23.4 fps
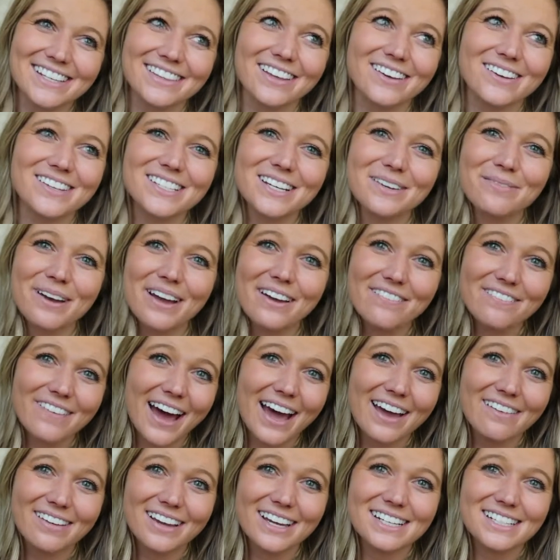so those are my
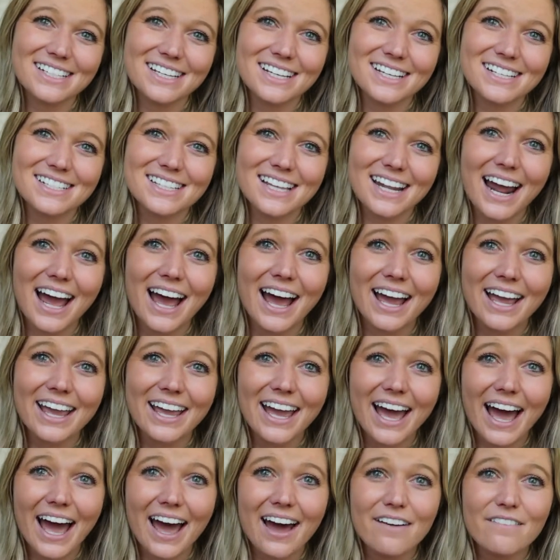five ideas that I
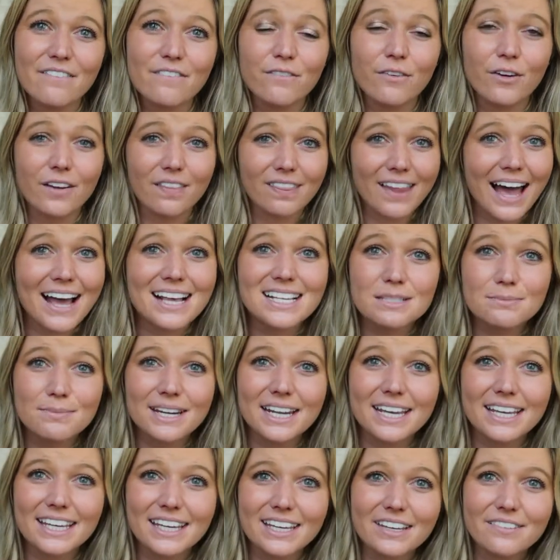have for last
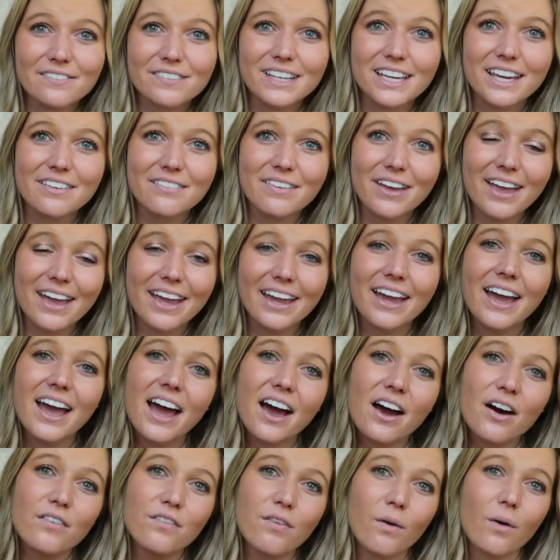minute gift giving,
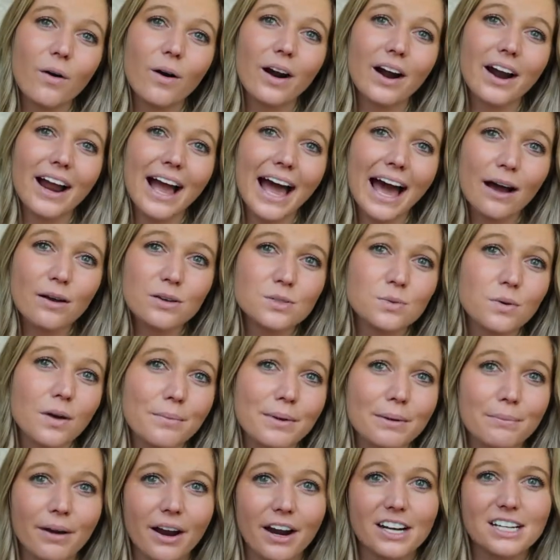for
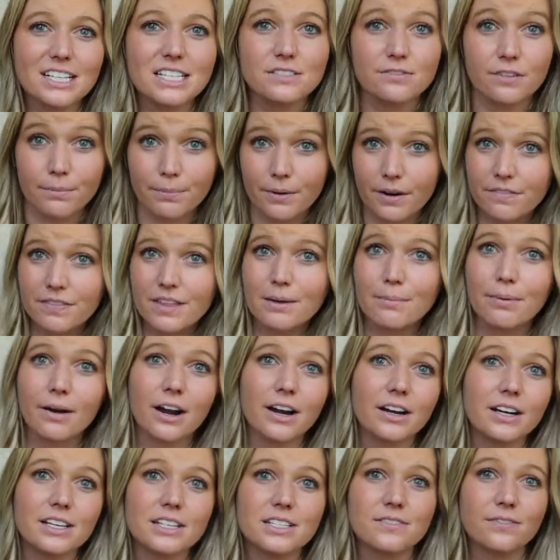housewarming parties, for birthday
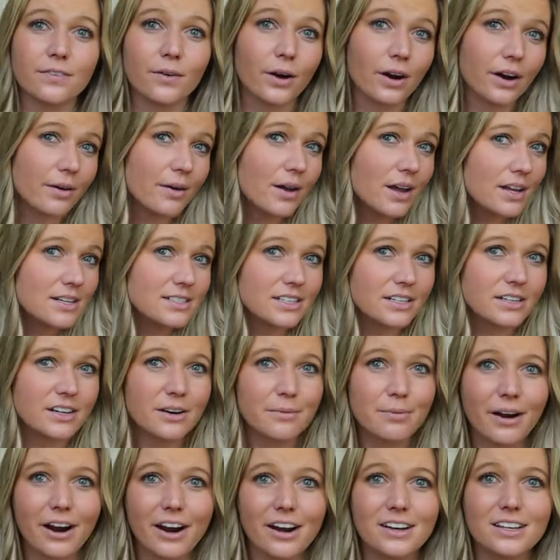parties, for
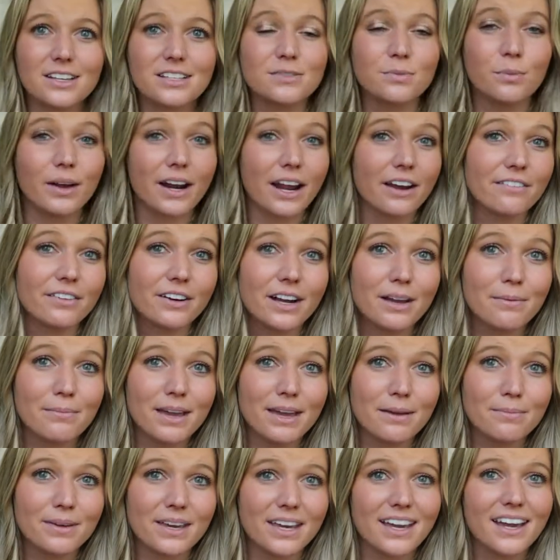dinner parties, whatever it
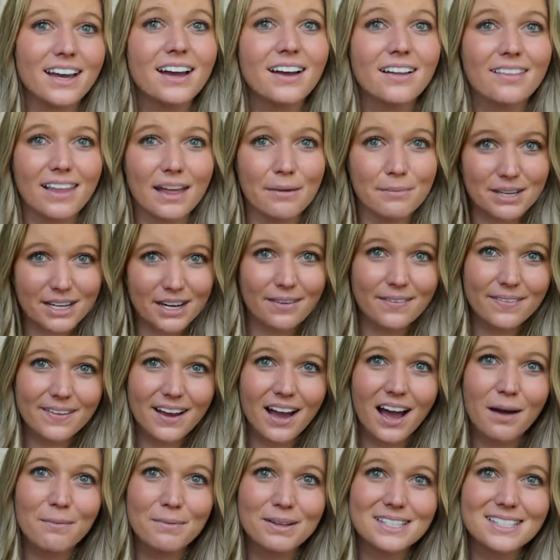may be. Let me know in the
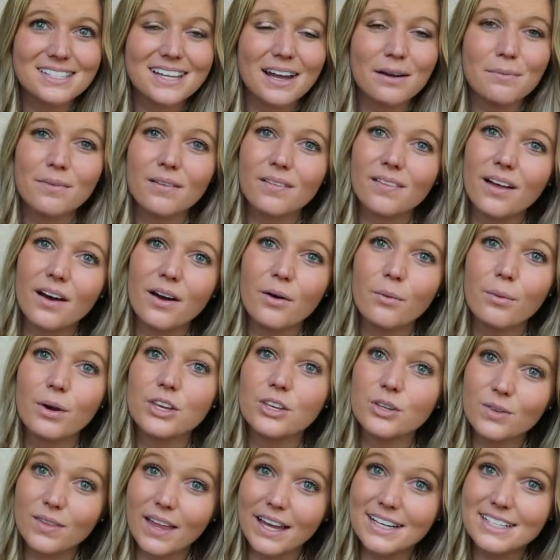comments down below what
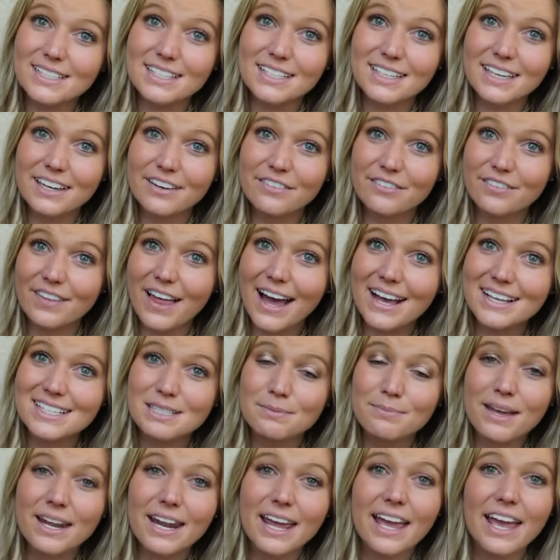you like to give
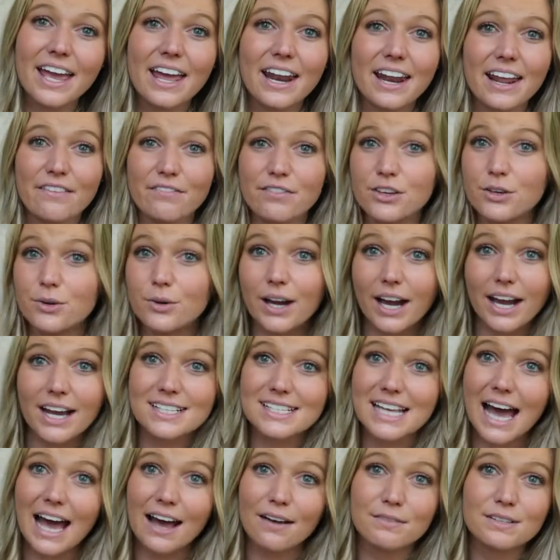last minute and if you
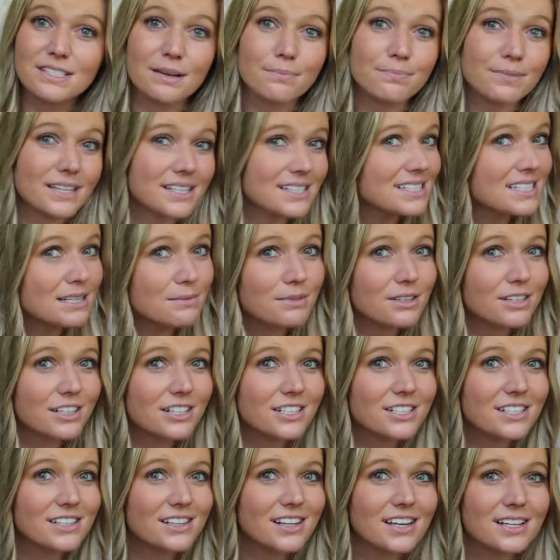guys have something
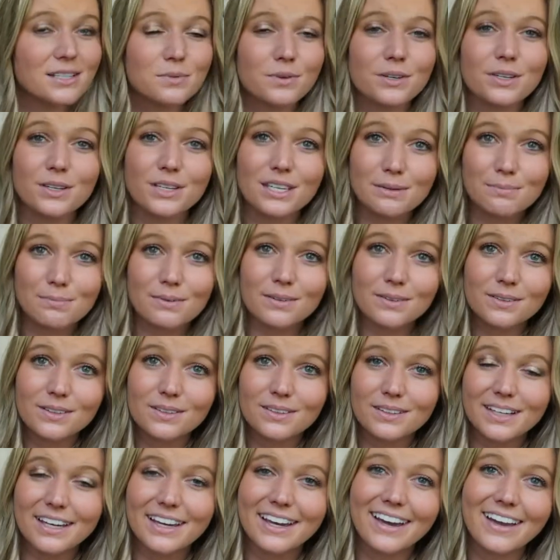similar to this where you keep a
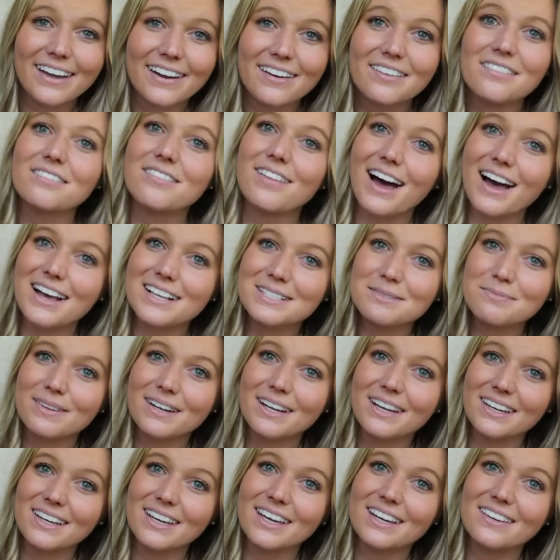little kit of last
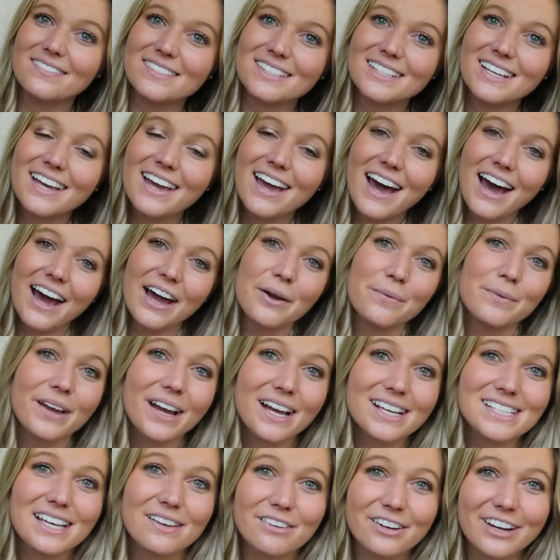minute gifts. I hope you
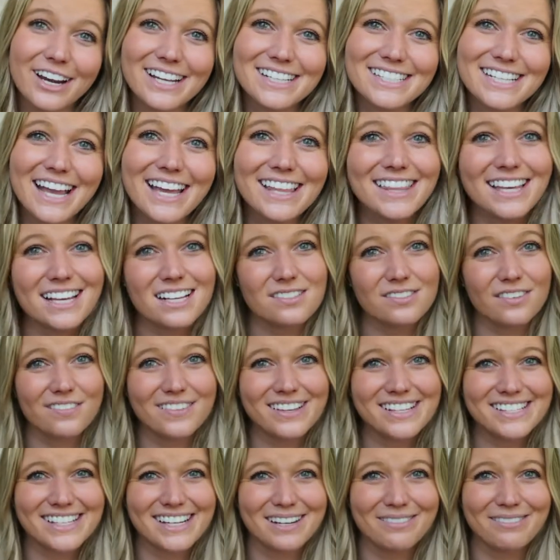guys have a great day. Thanks for
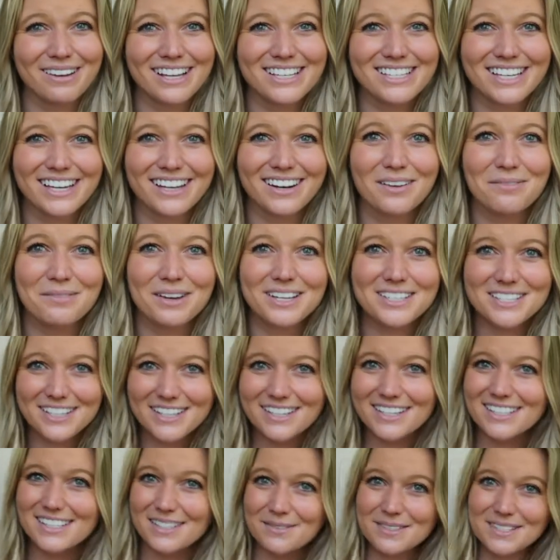visiting my channel. Make sure
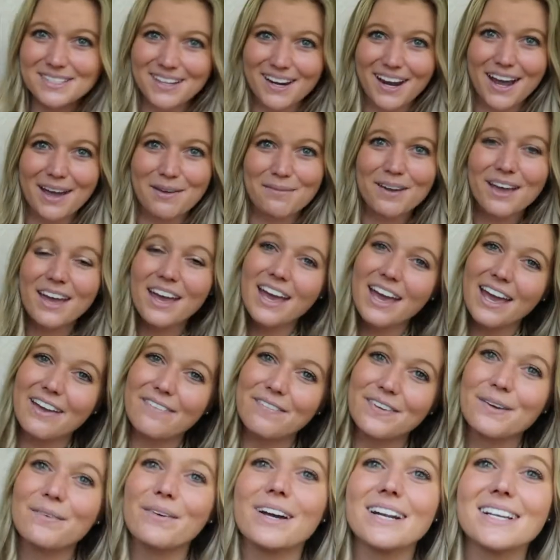you subscribe
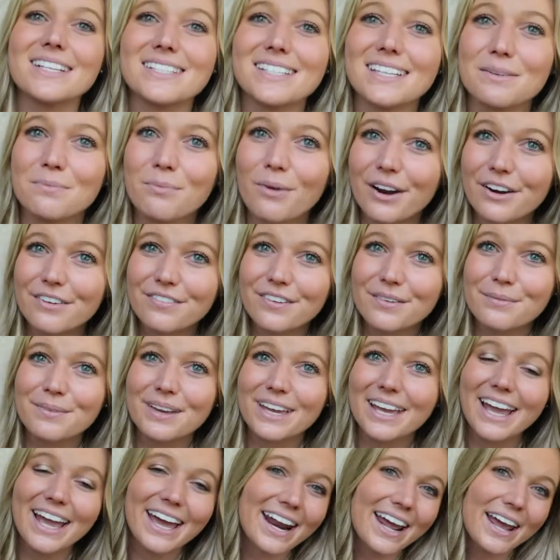if you want to see more from
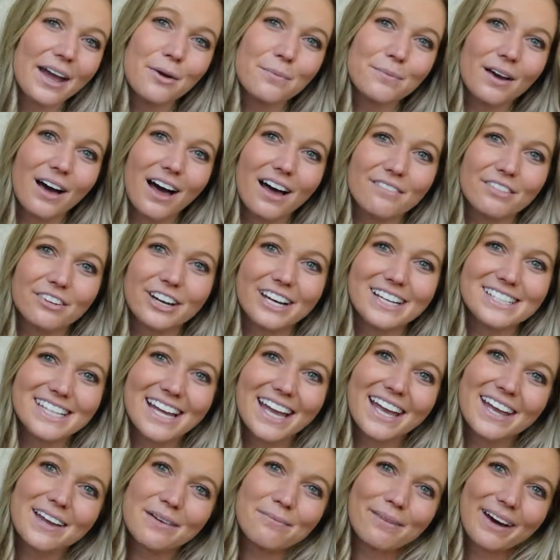me and I hope you all have a great
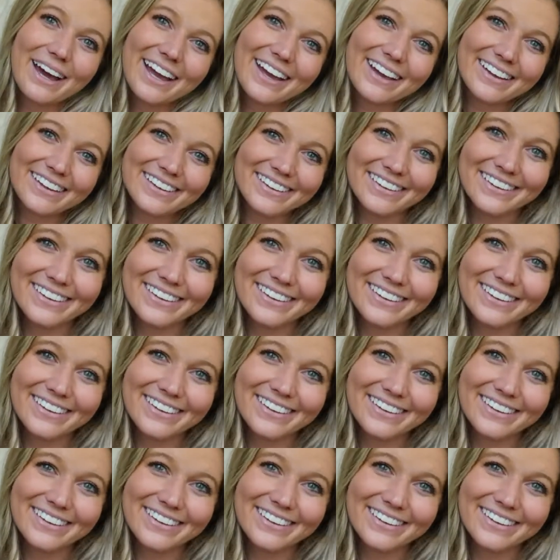day. Bye.